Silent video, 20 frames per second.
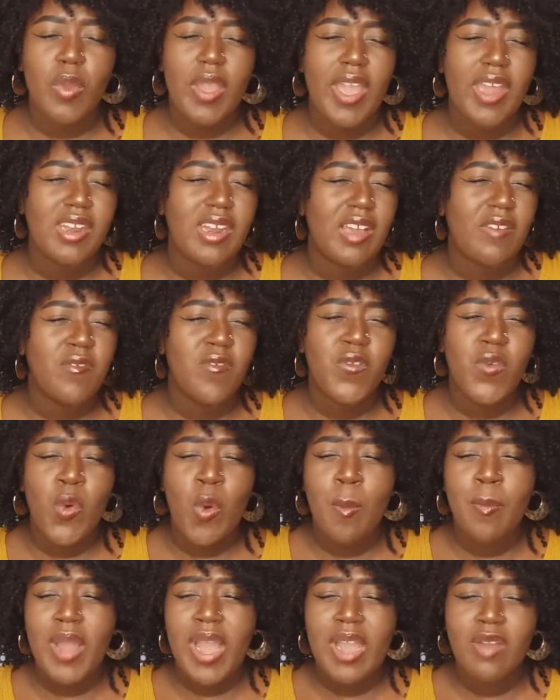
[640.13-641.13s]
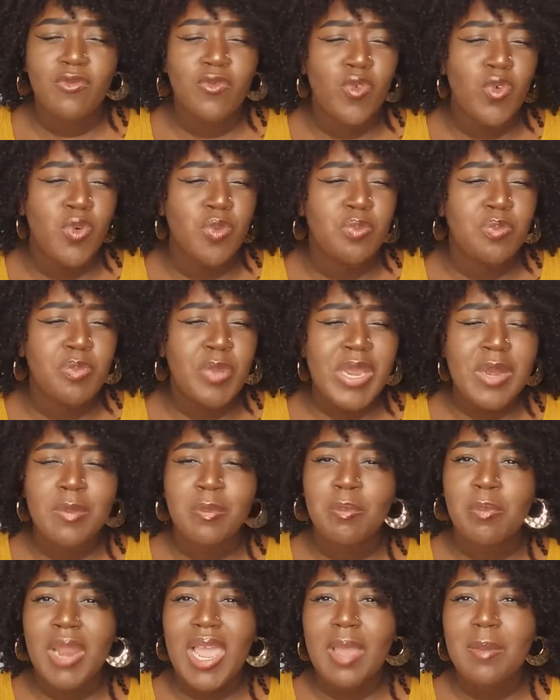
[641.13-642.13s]
We had like four black
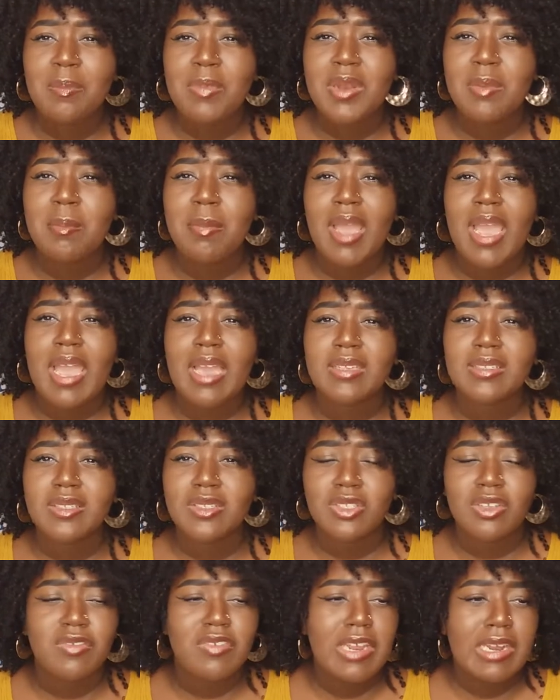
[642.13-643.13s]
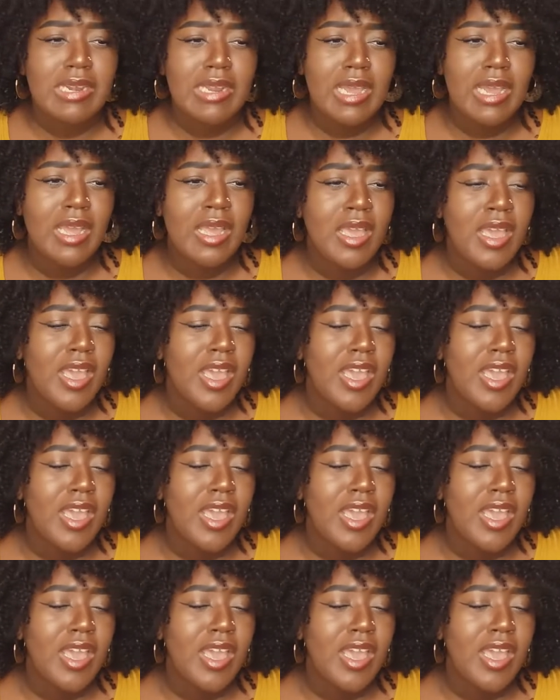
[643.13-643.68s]
bin bags and stuff like that.